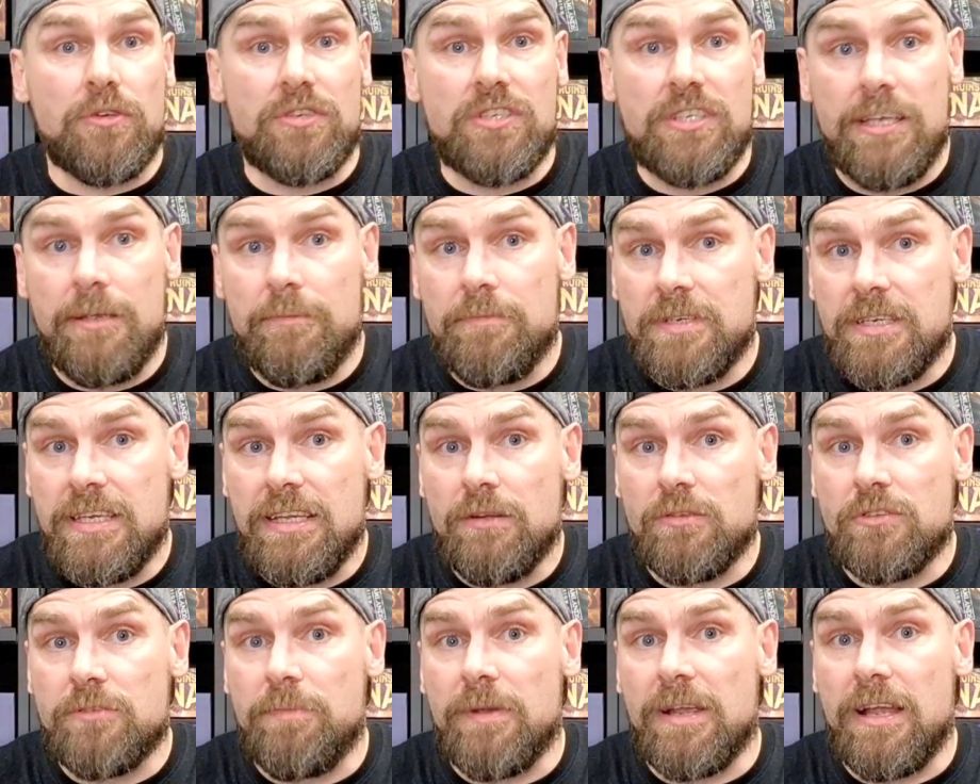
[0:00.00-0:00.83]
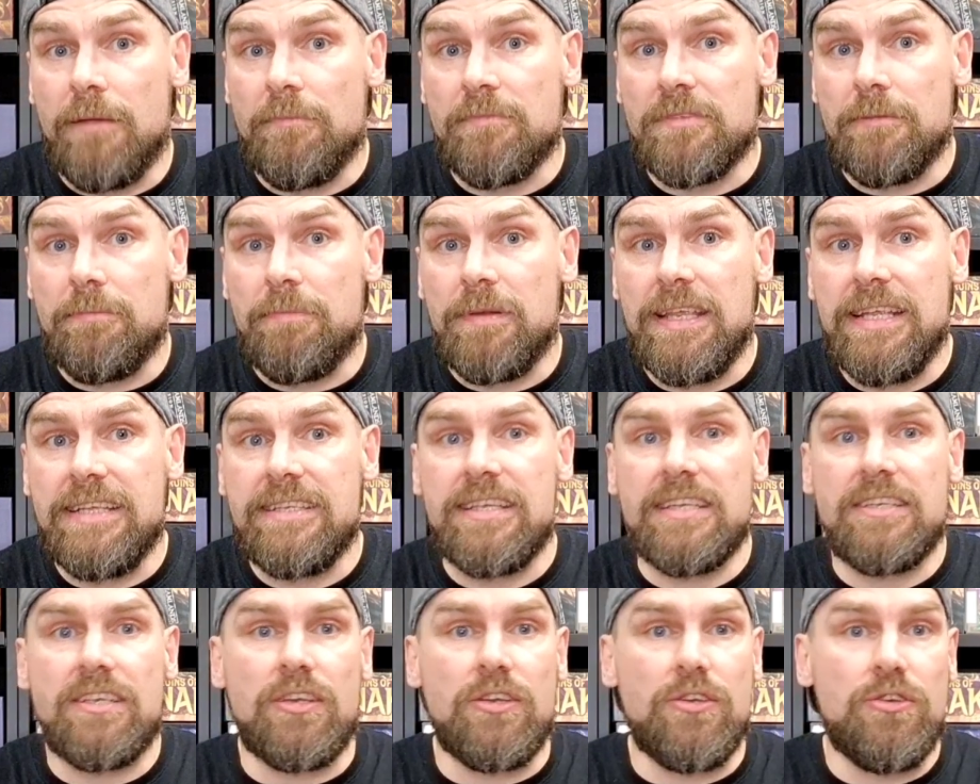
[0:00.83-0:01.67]
your ship shields become
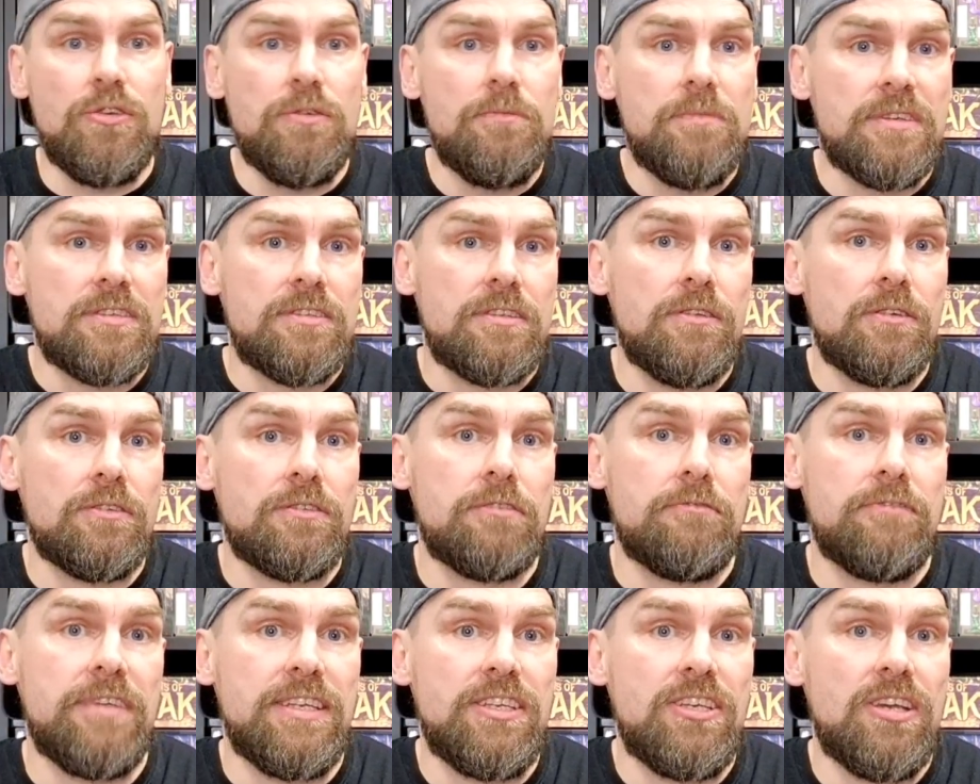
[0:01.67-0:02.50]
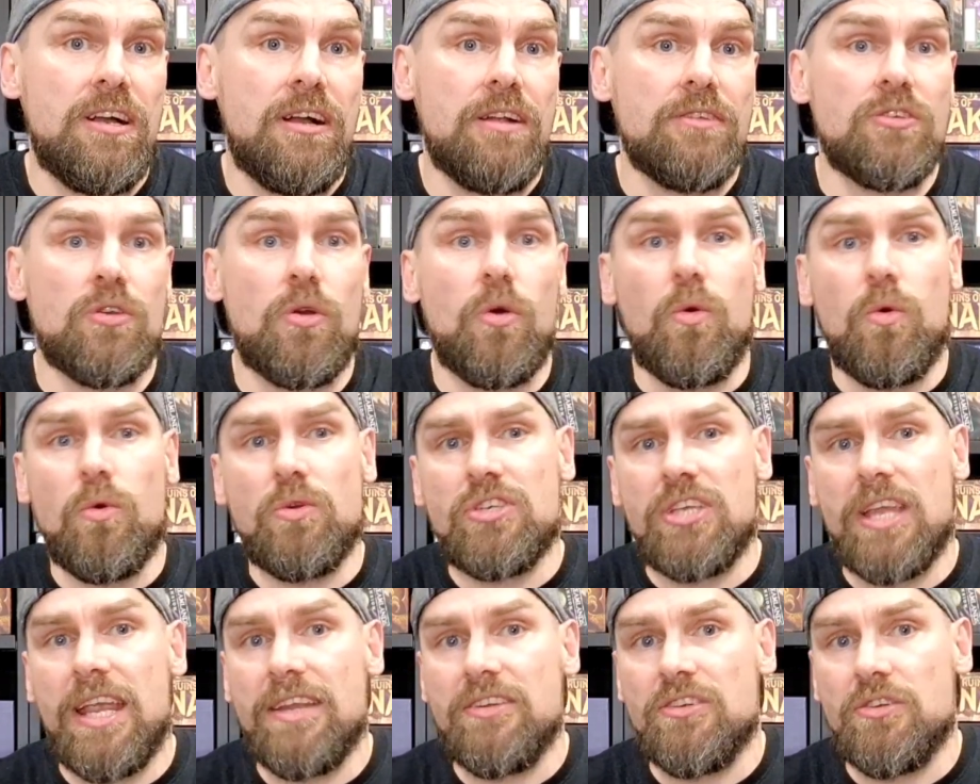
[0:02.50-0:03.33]
depleted, you must look to recharge or
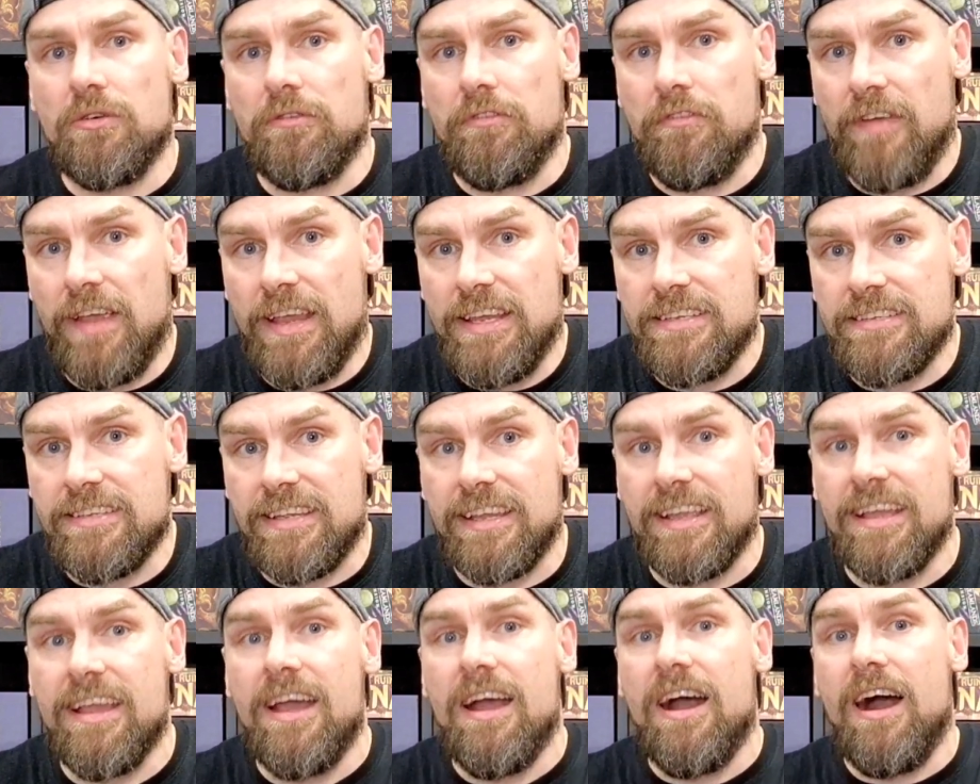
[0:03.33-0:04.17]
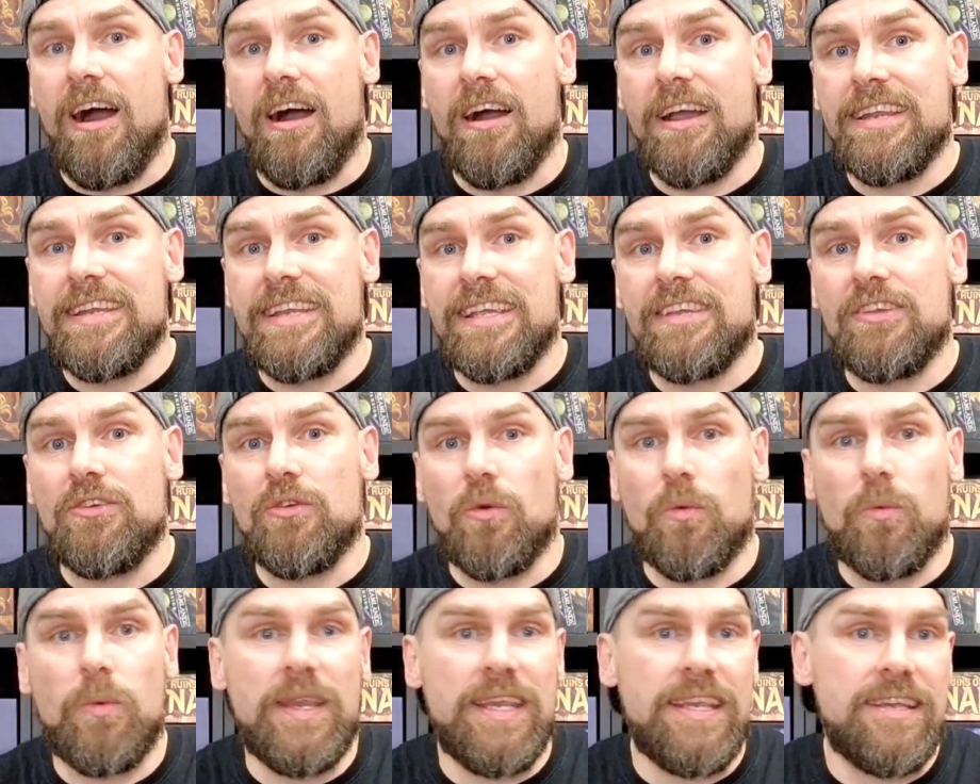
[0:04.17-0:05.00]
change your facing, hiding
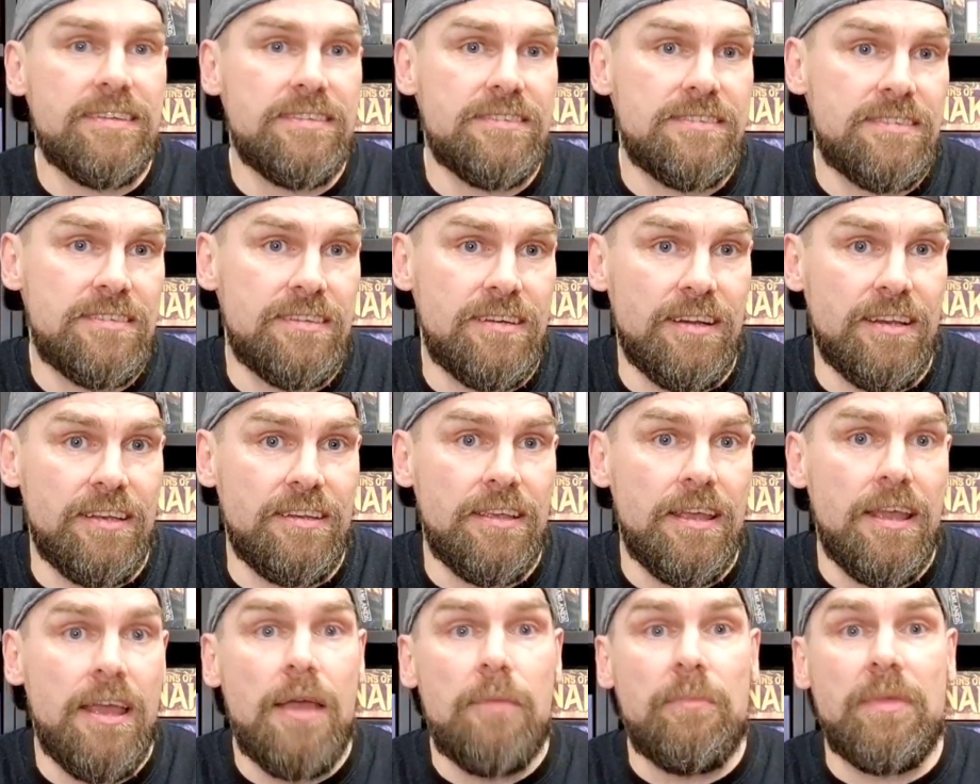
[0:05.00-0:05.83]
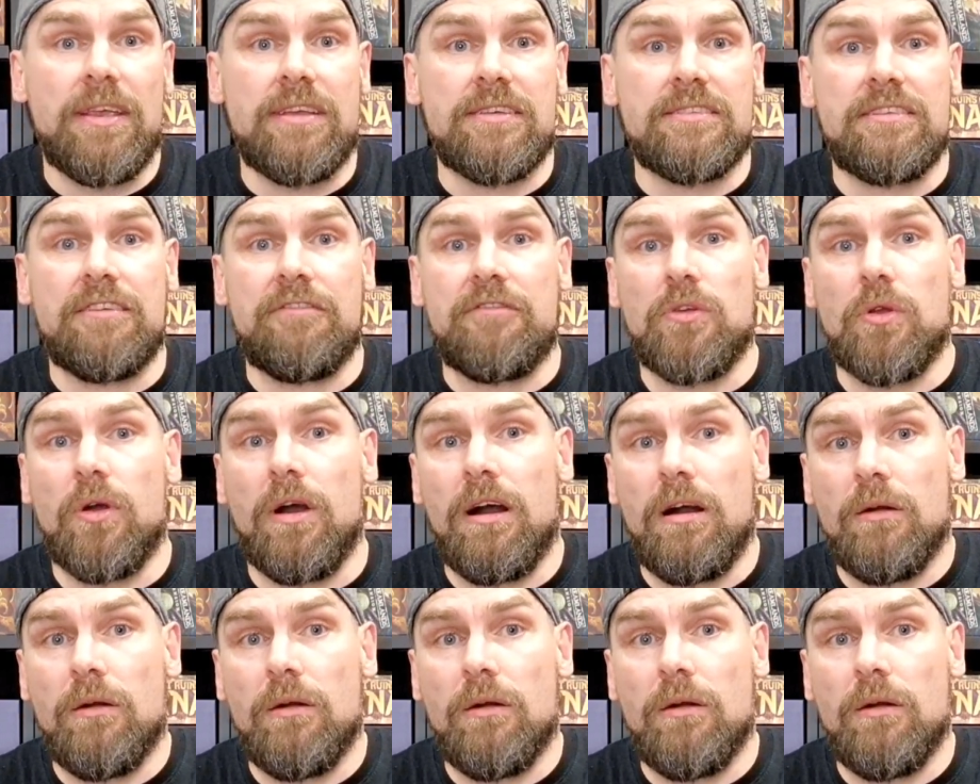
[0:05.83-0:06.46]
your weakened side, because if your